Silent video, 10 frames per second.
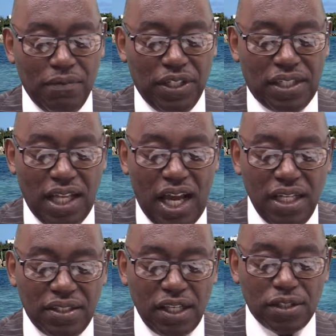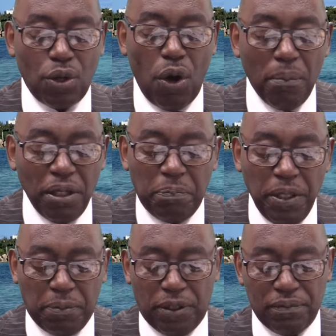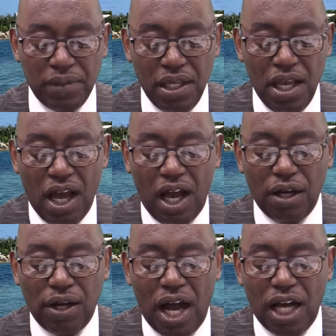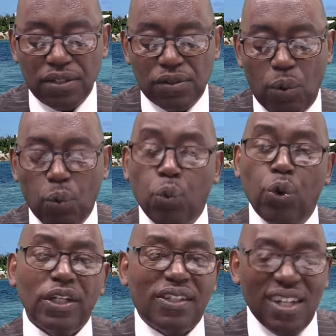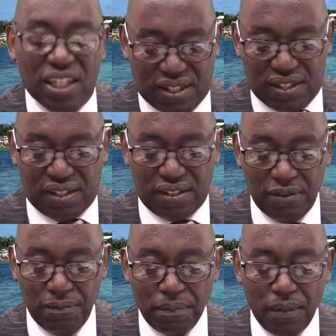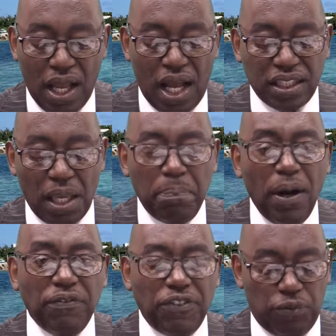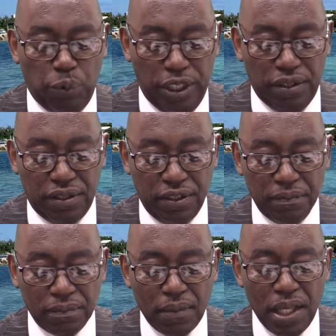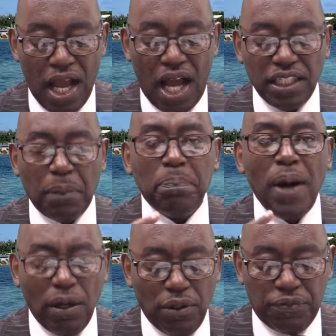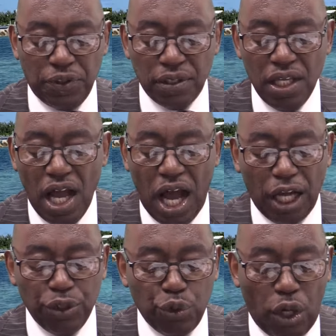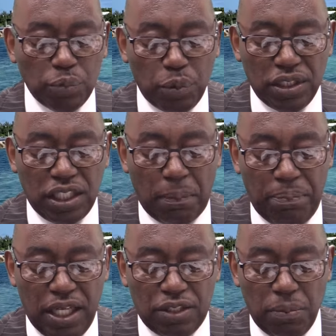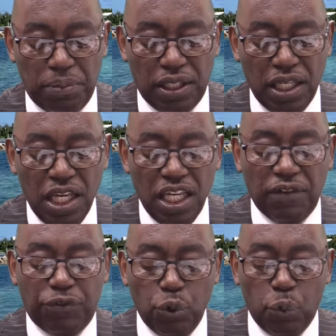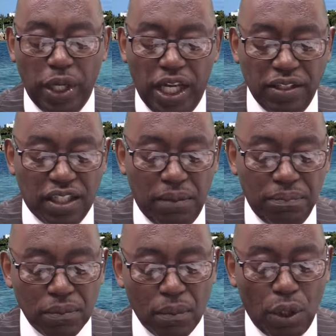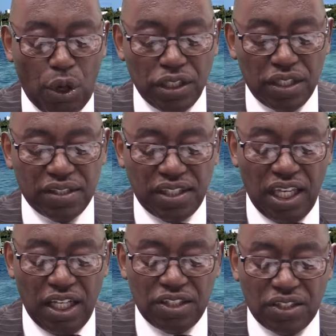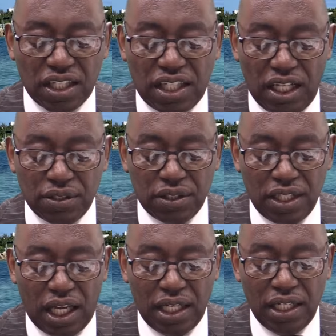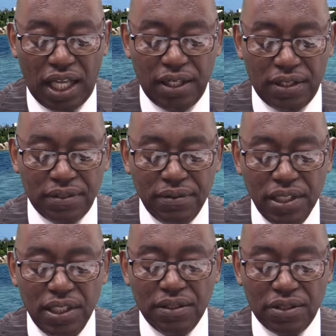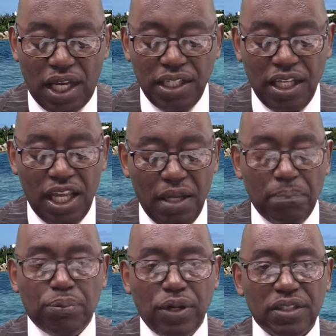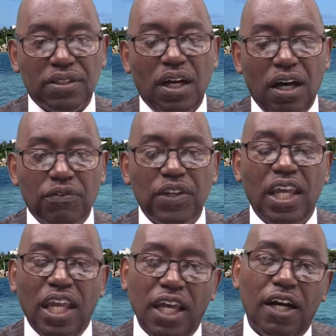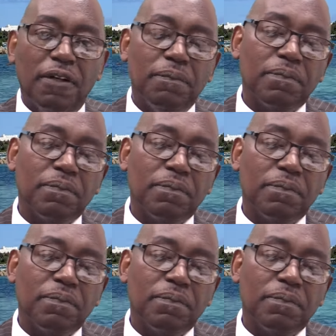Verse 9 says, "Common people are as worthless as a puff of wind, and the powerful are not what they appear to be. If you weigh them on the scales together, they are lighter than a breath of air."